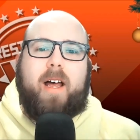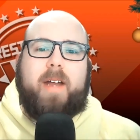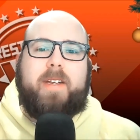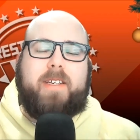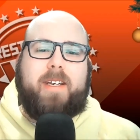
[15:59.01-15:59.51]

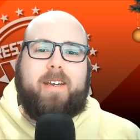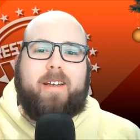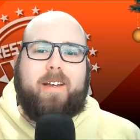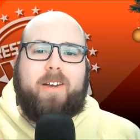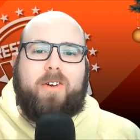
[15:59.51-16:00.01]
uh, to see
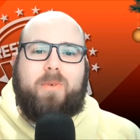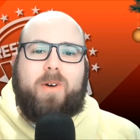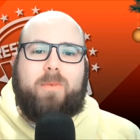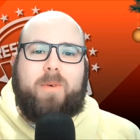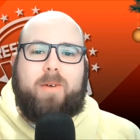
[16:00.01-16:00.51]

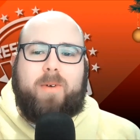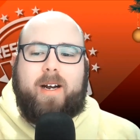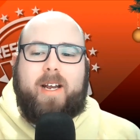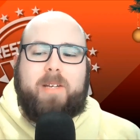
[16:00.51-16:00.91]
what, what where